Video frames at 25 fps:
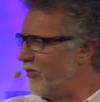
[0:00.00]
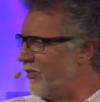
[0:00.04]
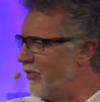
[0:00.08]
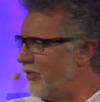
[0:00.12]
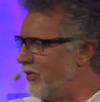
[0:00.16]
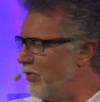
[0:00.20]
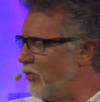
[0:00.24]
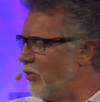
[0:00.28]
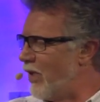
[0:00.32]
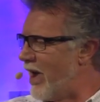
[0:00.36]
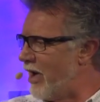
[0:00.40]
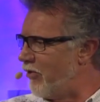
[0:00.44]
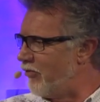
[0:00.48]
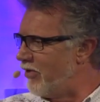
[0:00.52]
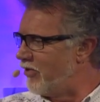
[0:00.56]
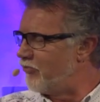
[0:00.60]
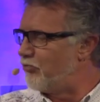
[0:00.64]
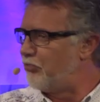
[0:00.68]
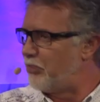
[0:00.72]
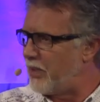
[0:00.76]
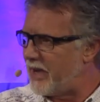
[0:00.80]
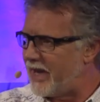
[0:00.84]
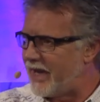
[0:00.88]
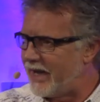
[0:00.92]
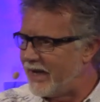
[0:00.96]
where we've
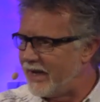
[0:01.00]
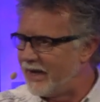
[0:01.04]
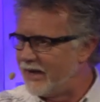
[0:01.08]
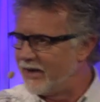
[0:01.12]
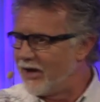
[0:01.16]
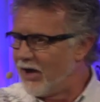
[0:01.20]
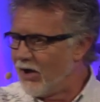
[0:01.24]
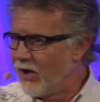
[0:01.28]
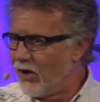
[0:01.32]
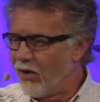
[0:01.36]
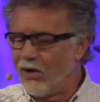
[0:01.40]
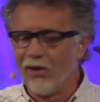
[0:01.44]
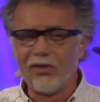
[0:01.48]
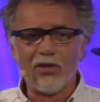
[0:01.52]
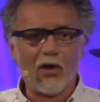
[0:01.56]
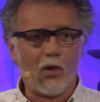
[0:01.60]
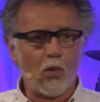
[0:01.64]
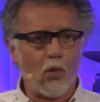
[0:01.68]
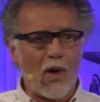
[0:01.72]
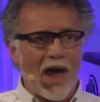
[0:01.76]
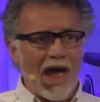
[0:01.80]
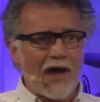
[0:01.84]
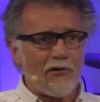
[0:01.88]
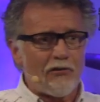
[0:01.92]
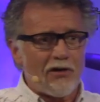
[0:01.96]
been, although
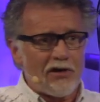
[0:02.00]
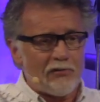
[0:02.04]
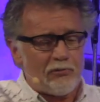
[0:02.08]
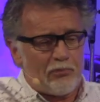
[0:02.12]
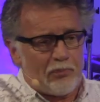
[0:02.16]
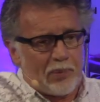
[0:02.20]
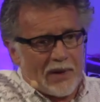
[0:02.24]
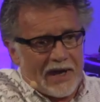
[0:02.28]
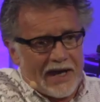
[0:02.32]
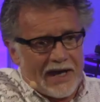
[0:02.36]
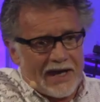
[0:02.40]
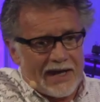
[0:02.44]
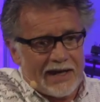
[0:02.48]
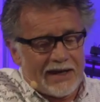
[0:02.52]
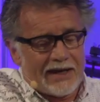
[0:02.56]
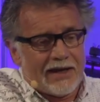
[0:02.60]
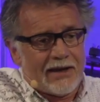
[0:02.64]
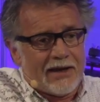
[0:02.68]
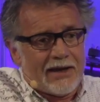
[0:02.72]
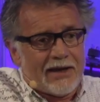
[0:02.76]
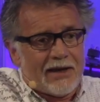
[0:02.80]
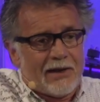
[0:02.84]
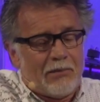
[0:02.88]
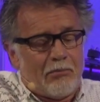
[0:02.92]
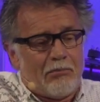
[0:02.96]
where we've been
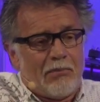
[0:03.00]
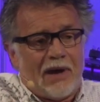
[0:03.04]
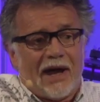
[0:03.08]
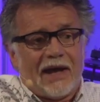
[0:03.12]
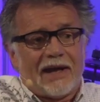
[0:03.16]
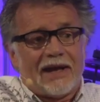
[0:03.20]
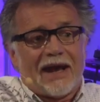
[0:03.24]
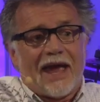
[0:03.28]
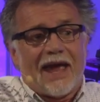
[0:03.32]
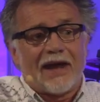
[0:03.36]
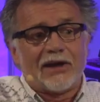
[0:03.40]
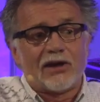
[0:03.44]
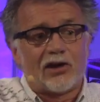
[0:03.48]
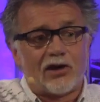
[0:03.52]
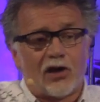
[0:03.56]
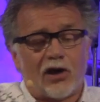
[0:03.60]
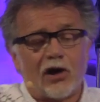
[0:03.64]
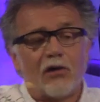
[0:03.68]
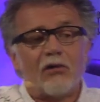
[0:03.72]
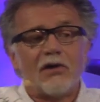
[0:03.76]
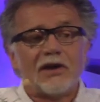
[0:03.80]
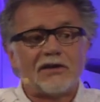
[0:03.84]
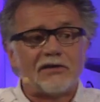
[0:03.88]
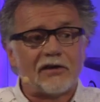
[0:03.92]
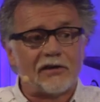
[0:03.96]
might
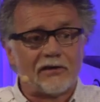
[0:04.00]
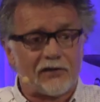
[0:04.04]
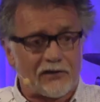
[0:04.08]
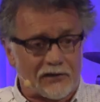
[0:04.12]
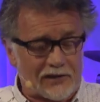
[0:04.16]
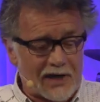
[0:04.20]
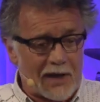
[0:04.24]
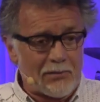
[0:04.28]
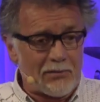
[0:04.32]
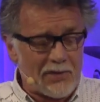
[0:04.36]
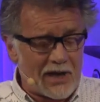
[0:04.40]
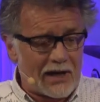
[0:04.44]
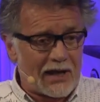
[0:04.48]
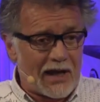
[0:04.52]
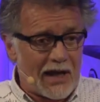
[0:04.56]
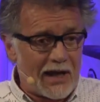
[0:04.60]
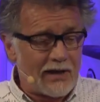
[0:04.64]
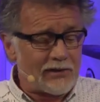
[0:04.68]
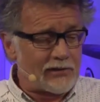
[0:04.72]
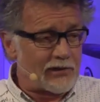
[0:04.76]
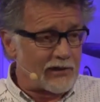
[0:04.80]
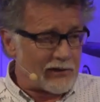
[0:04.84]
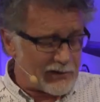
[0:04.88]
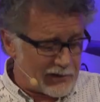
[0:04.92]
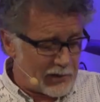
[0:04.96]
encourage and
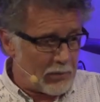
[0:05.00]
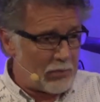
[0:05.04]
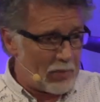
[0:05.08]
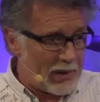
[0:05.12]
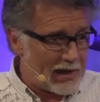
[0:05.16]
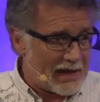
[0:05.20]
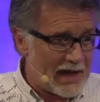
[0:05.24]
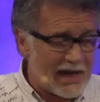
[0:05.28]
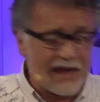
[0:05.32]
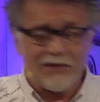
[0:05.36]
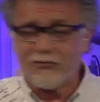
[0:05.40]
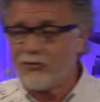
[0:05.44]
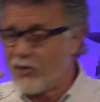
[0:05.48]
stimulate us to believe